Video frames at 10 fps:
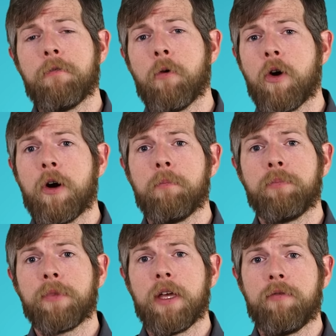a
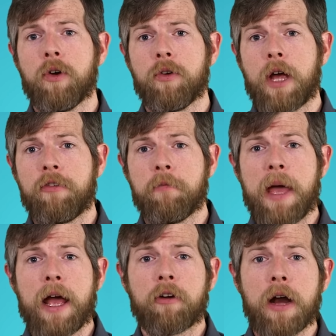form, gives all kinds of
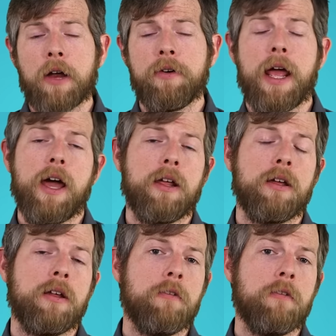background data,